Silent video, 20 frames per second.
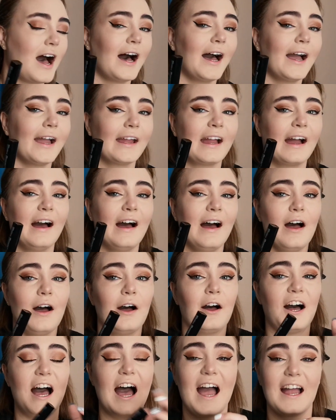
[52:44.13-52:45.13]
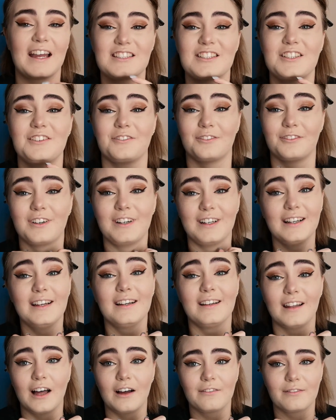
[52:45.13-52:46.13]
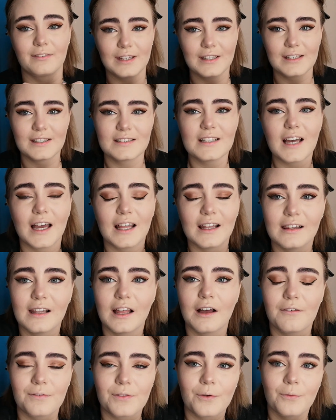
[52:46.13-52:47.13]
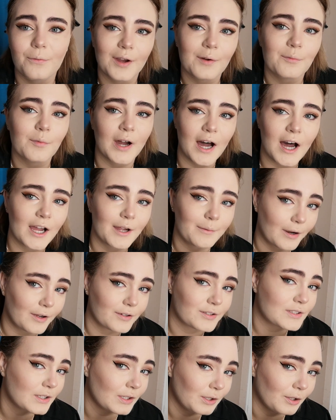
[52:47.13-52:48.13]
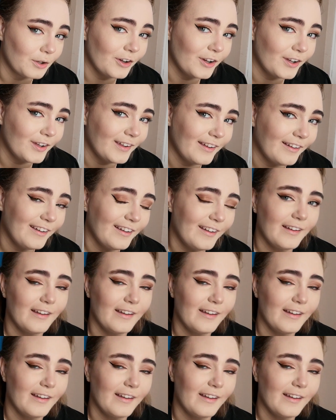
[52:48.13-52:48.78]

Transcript: I actually really love this. I love the way my eyebrows look